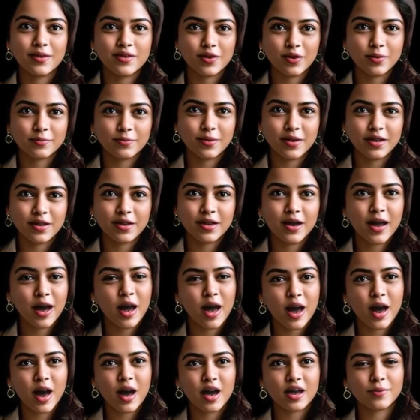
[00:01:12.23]
So this
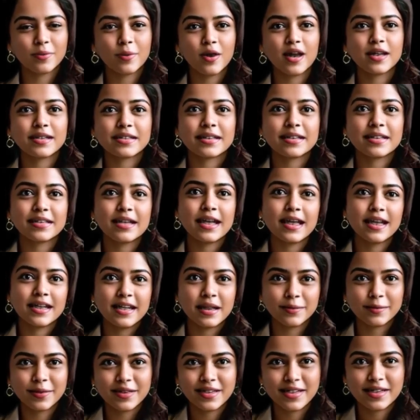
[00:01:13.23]
simplifies to 2
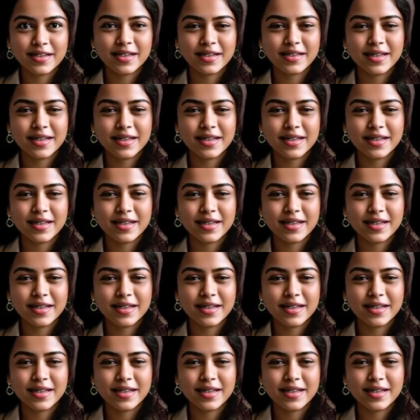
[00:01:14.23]
times 3